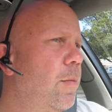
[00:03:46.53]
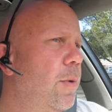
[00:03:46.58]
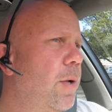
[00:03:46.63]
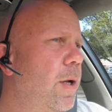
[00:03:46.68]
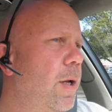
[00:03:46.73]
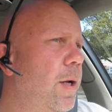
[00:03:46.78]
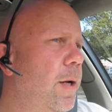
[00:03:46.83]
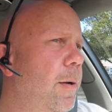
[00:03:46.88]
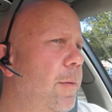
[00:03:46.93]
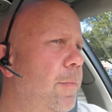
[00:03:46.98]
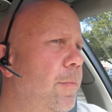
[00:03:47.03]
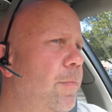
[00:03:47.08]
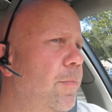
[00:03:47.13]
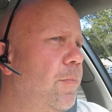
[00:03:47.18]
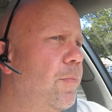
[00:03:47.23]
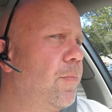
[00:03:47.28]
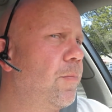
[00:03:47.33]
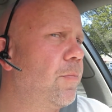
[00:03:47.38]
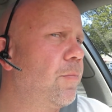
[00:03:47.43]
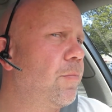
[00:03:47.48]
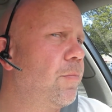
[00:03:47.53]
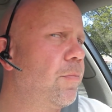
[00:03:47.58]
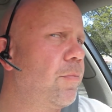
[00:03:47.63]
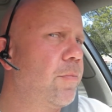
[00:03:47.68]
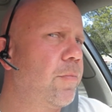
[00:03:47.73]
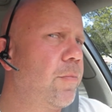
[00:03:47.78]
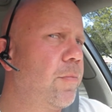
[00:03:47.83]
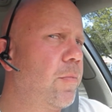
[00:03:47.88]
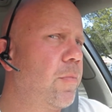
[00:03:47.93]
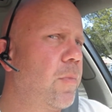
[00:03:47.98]
But
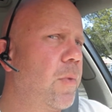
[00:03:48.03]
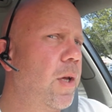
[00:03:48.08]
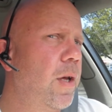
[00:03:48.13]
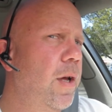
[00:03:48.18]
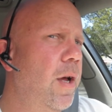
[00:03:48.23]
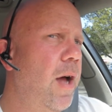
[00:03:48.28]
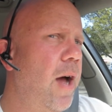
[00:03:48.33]
um,